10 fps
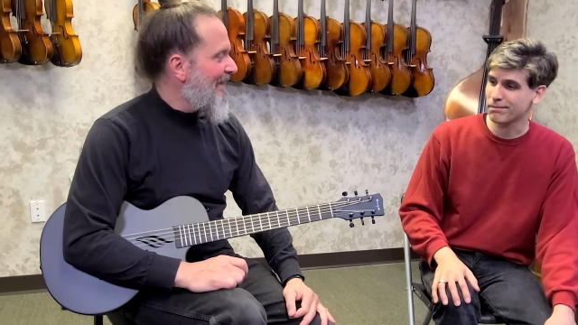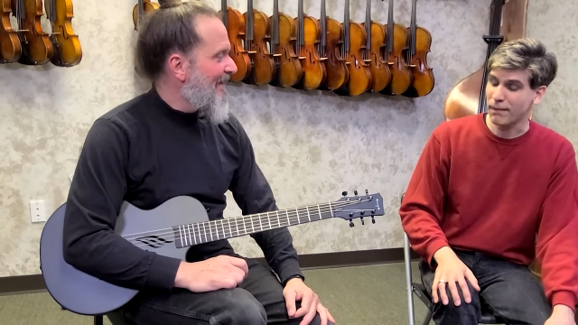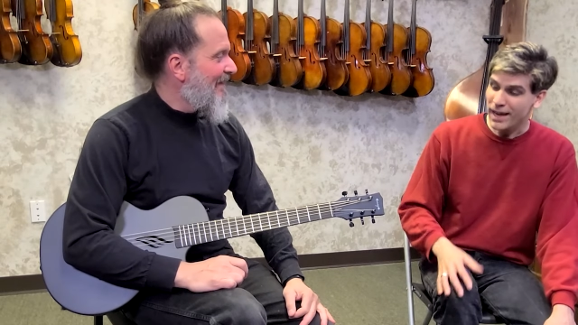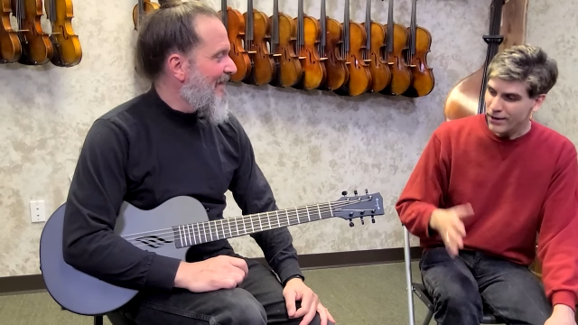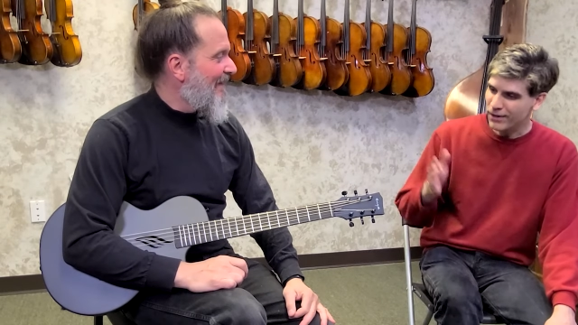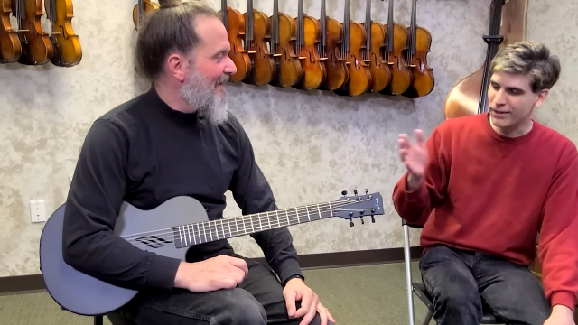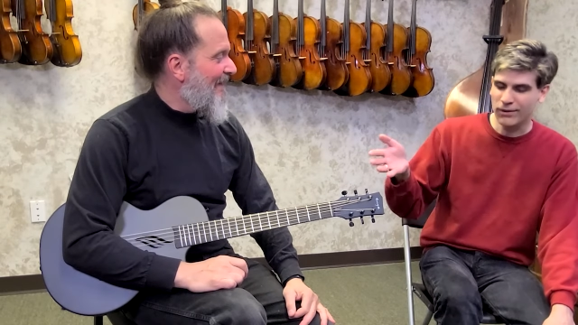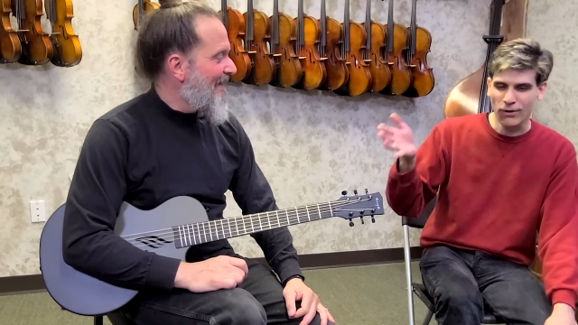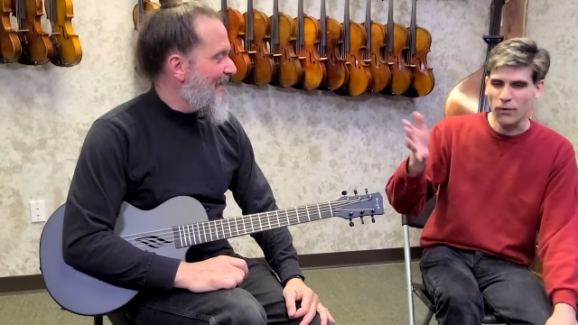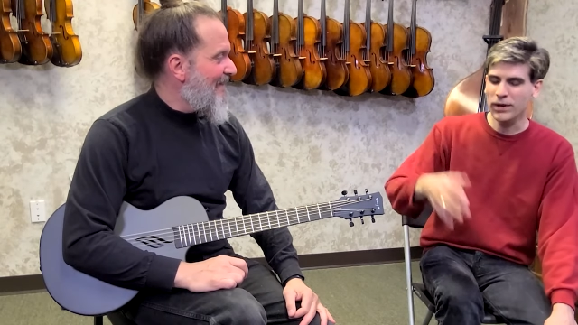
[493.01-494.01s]
Speaker 1: my
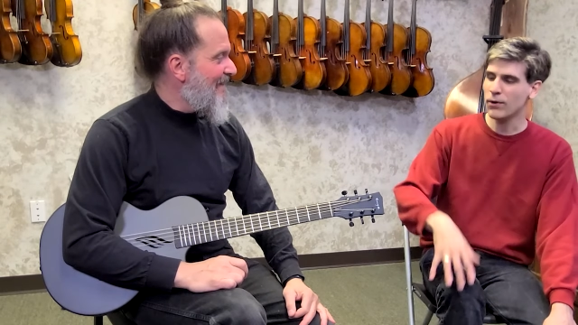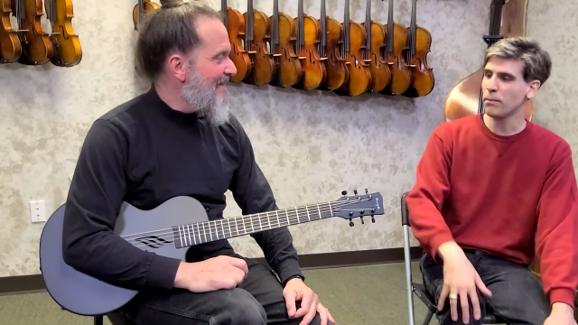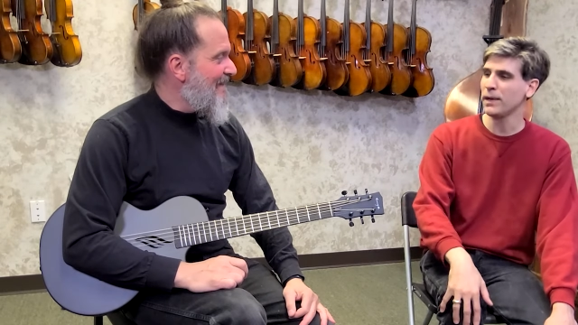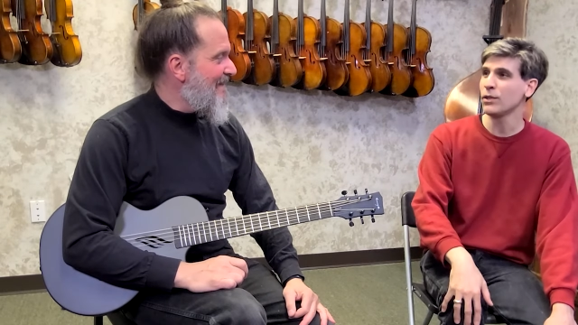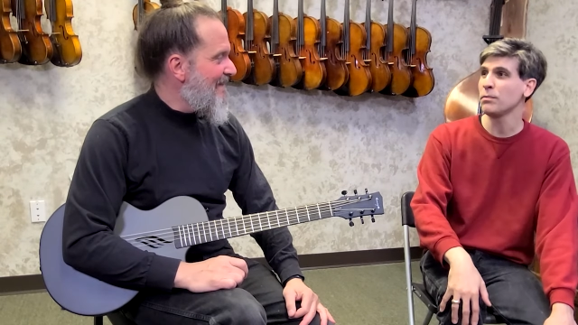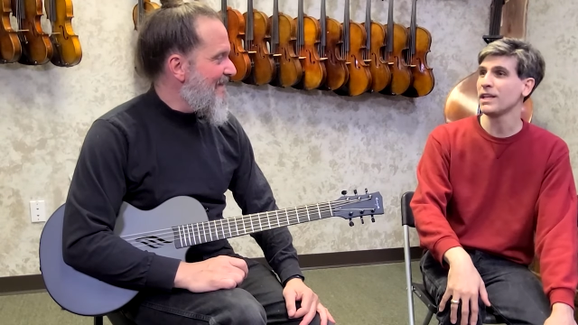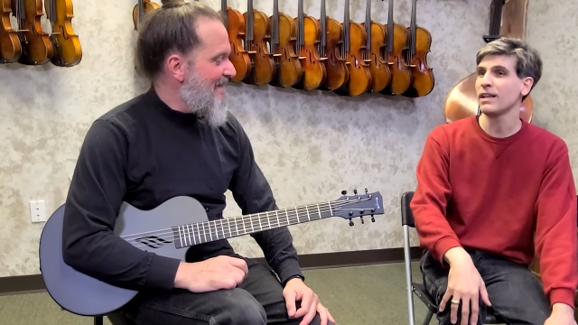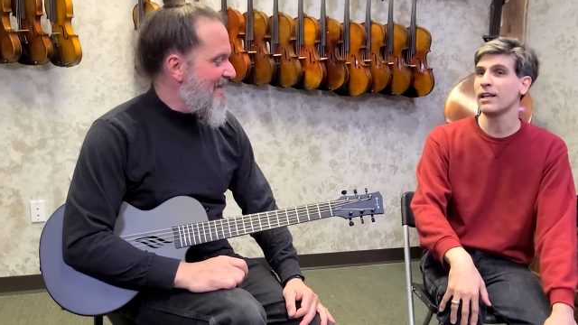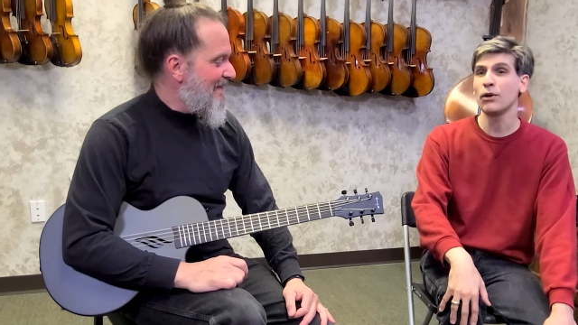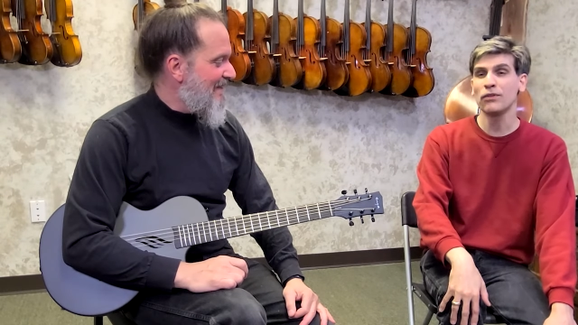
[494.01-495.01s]
only complaint of
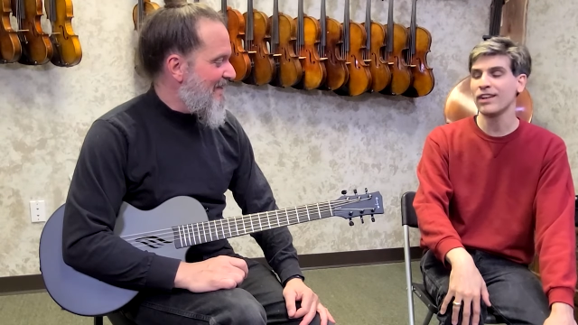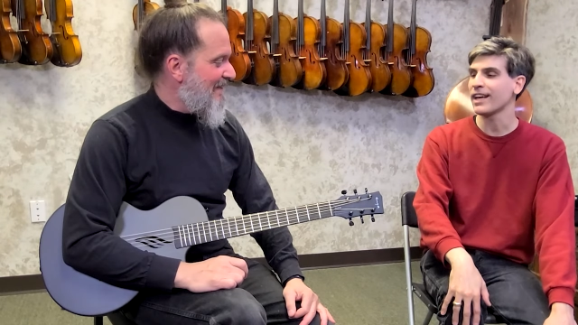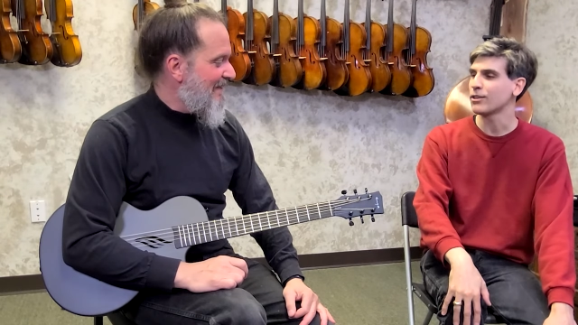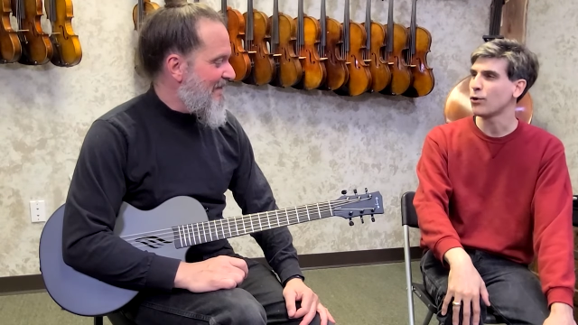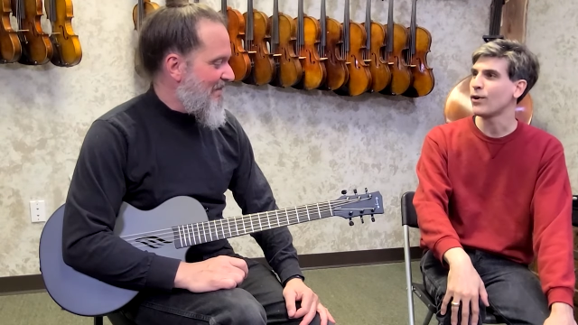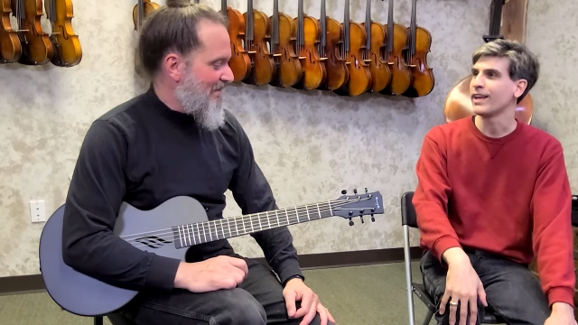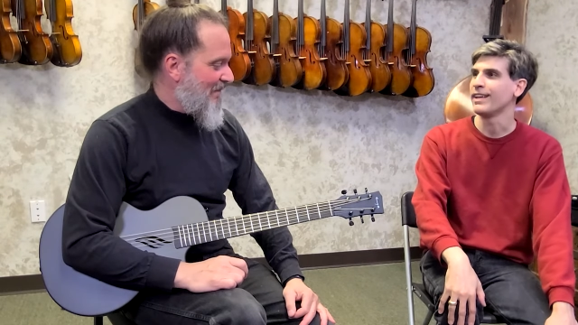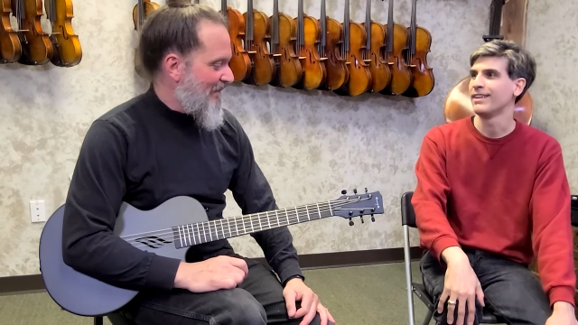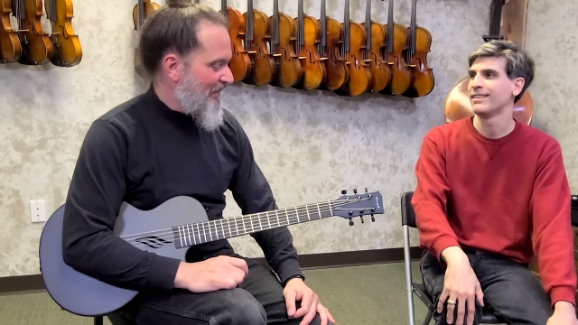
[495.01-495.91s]
it it looks like a toy.